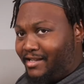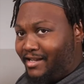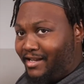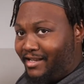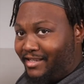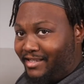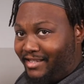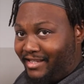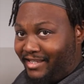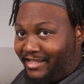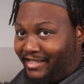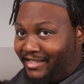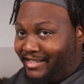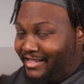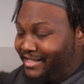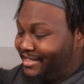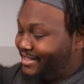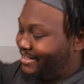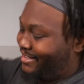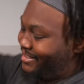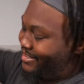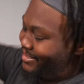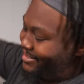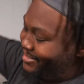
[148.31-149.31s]
See this
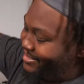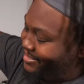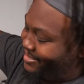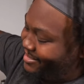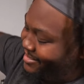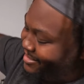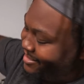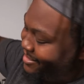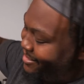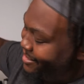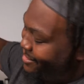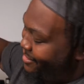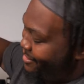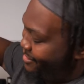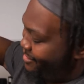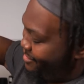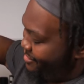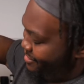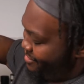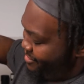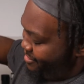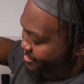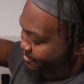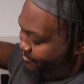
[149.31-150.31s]
thing?
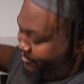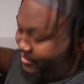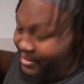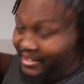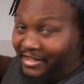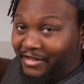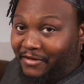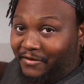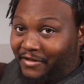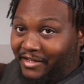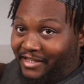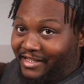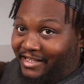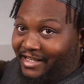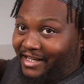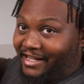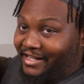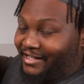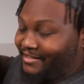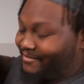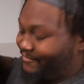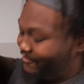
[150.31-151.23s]
I'm so excited.